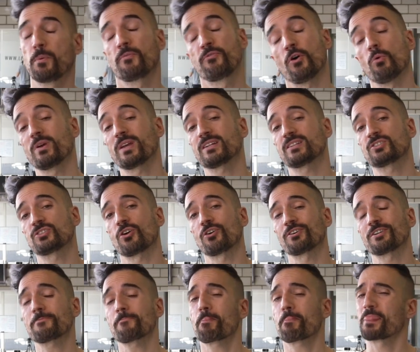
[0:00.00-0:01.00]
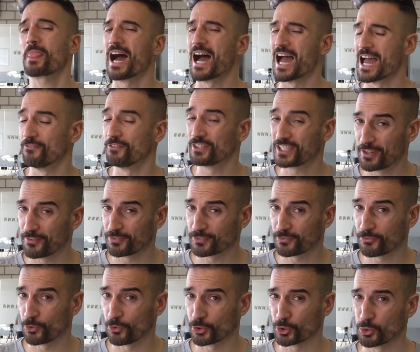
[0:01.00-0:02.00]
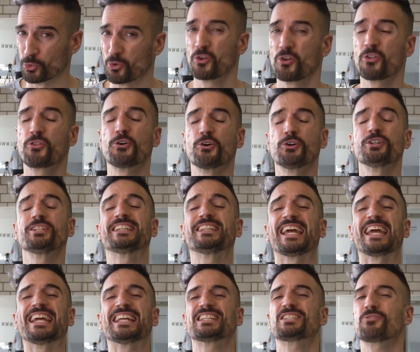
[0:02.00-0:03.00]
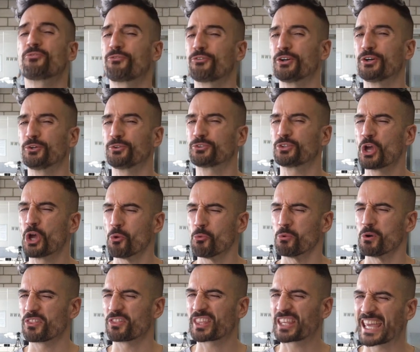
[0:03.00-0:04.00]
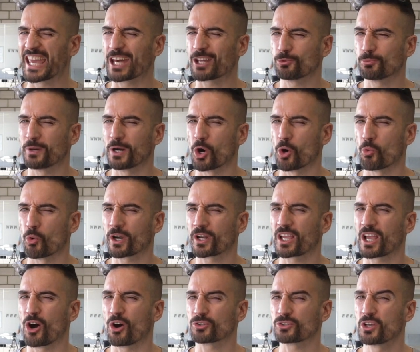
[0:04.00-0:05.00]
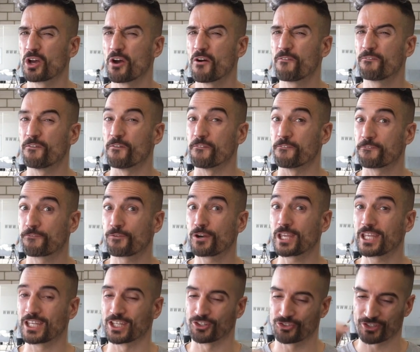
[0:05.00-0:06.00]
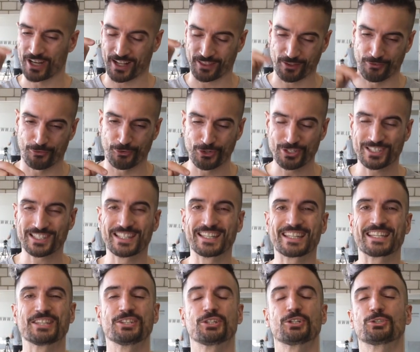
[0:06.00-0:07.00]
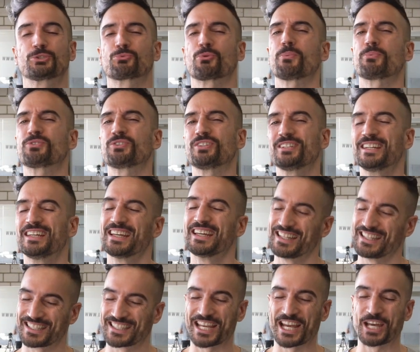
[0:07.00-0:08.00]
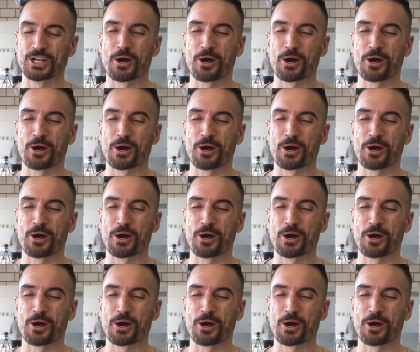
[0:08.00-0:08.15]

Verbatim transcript: before we get started, I have a gift for you. 30 days filled with kettlebell workouts for free. Check the first link in the description and sign